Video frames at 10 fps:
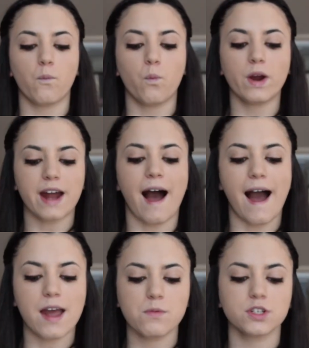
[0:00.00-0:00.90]
When
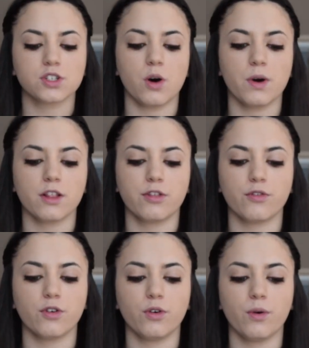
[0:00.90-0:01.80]
I was going
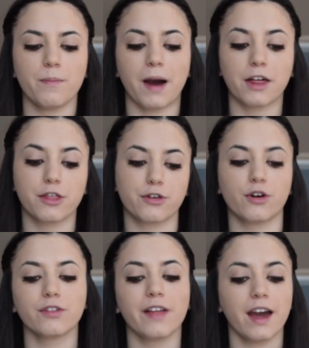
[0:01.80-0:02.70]
through my
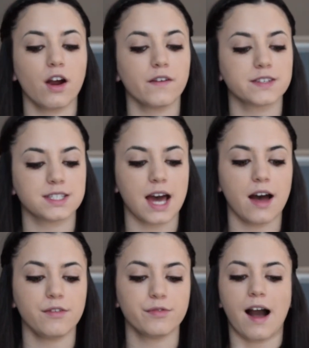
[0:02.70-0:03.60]
third layer of
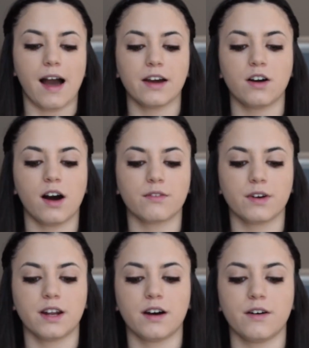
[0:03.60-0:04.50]
stuff, I got
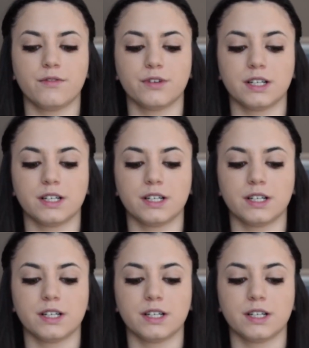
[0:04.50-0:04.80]
rid of